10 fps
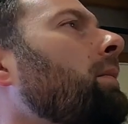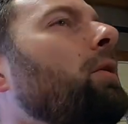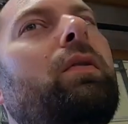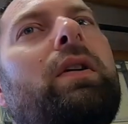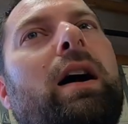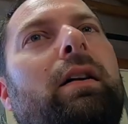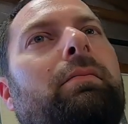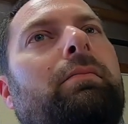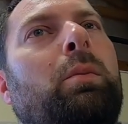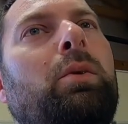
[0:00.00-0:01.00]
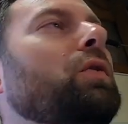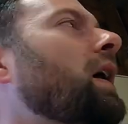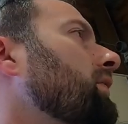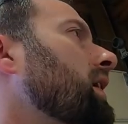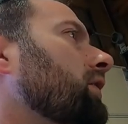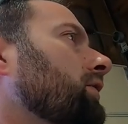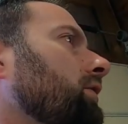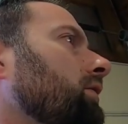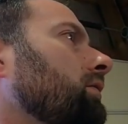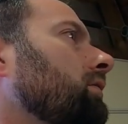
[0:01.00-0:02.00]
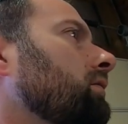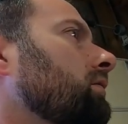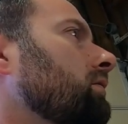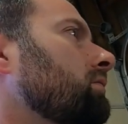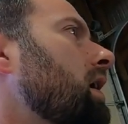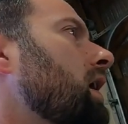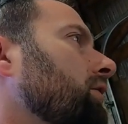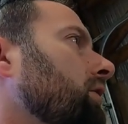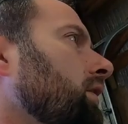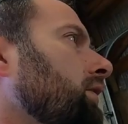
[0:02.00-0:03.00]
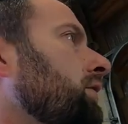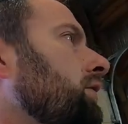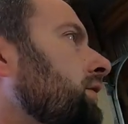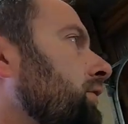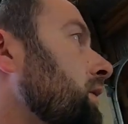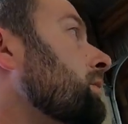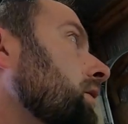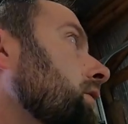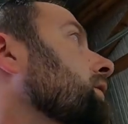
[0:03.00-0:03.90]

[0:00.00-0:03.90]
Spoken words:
I mean, we've got almost 5,000 miles on this rebuild.